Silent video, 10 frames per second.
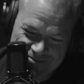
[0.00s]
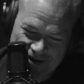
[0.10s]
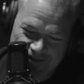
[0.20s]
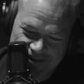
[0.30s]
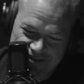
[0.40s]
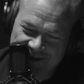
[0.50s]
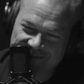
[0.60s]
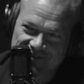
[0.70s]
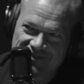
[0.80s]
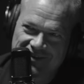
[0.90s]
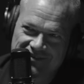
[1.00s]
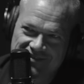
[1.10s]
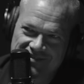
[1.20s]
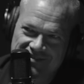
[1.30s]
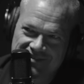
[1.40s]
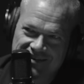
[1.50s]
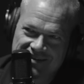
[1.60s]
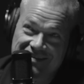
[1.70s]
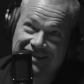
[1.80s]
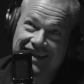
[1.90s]
you might want to try out those Deltas.
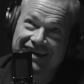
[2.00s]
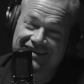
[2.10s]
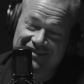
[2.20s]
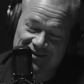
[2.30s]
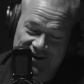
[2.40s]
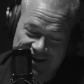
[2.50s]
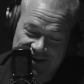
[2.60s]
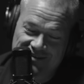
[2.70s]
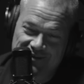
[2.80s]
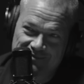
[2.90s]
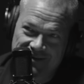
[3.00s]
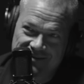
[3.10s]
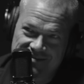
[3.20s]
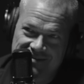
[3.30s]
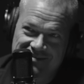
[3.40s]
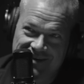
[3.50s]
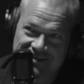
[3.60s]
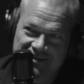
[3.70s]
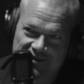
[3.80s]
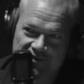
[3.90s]
It's like, you know what? I hate to admit this. It's
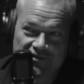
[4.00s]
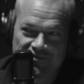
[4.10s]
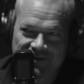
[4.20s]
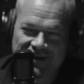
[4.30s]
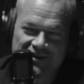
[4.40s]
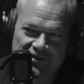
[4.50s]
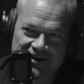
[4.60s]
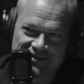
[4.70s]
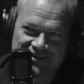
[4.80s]
like the equivalent of a lightweight